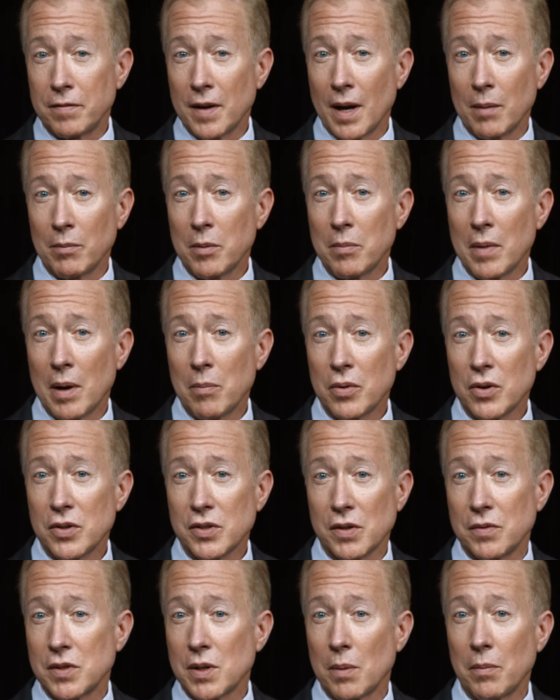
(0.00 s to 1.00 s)
family members
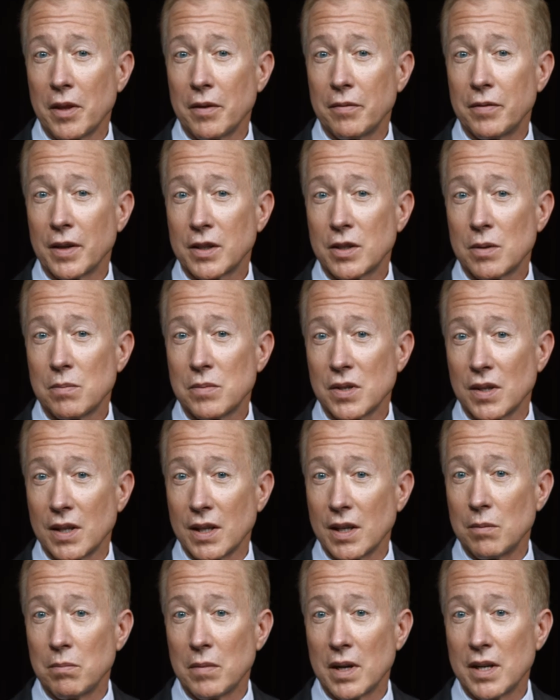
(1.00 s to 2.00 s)
of some of the victims or
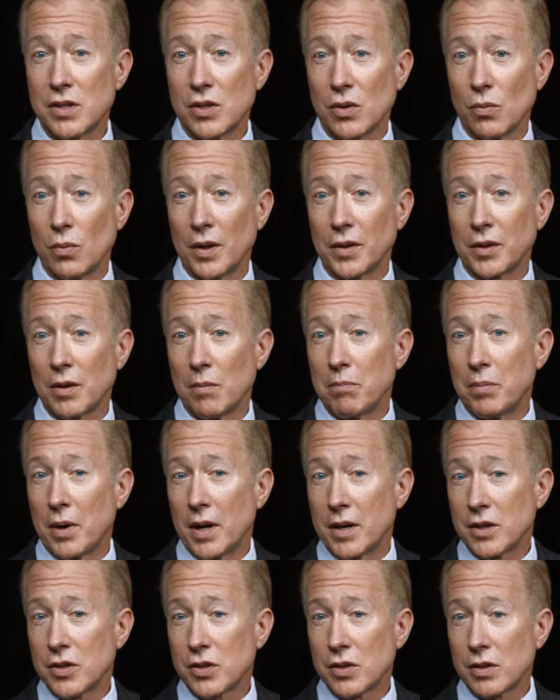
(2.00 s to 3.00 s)
the inmates who want them
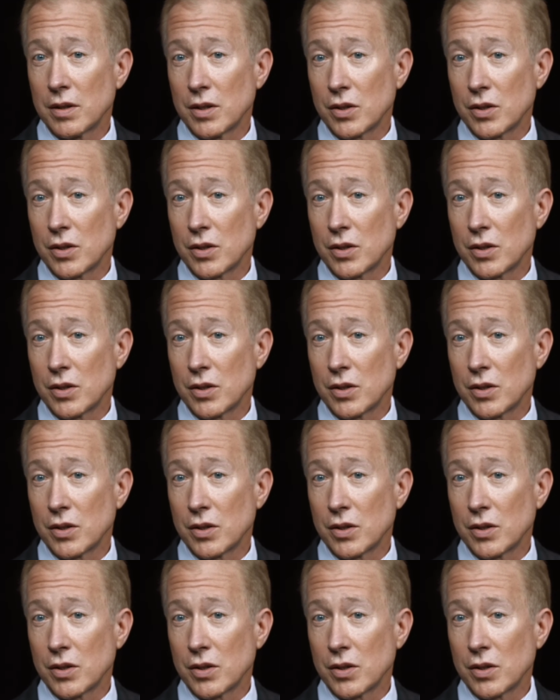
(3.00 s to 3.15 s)
punished